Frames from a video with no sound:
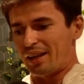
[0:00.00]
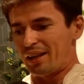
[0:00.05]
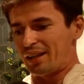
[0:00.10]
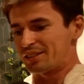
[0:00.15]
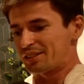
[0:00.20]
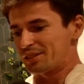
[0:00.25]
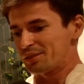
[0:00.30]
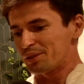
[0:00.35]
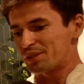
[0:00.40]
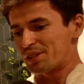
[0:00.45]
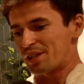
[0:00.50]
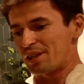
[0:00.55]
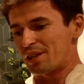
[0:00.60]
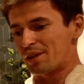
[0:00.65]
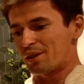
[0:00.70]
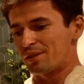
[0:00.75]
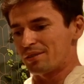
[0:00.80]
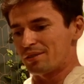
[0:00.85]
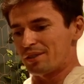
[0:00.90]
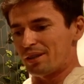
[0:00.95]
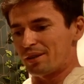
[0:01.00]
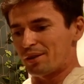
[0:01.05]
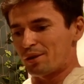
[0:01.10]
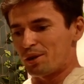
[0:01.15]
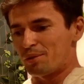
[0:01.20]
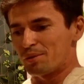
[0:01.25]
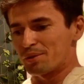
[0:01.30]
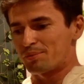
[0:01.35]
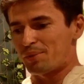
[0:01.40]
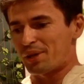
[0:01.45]
it's not really
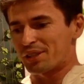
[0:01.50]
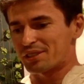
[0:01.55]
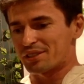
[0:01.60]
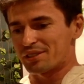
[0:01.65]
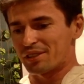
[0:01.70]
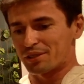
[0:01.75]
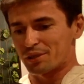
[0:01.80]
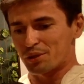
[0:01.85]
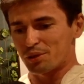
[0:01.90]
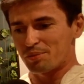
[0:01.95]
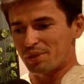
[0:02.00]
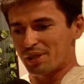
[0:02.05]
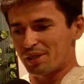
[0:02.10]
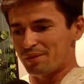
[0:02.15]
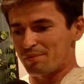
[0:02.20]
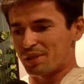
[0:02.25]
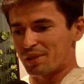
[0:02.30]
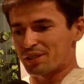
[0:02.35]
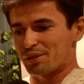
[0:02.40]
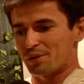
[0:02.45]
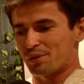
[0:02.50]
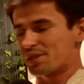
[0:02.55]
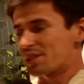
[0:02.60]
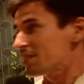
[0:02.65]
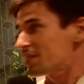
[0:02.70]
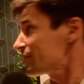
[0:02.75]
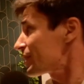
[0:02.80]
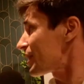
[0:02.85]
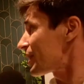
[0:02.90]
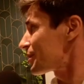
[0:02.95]
common pattern in Ruby, but you
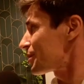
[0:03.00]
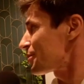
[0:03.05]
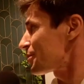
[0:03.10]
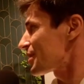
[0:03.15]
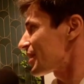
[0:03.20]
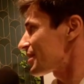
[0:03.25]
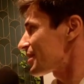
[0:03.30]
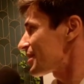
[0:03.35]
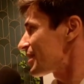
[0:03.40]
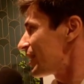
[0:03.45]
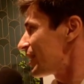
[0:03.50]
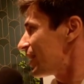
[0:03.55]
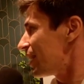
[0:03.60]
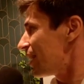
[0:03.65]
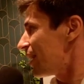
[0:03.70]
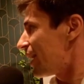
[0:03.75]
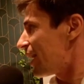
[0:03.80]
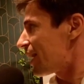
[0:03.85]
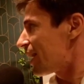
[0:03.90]
still can do this.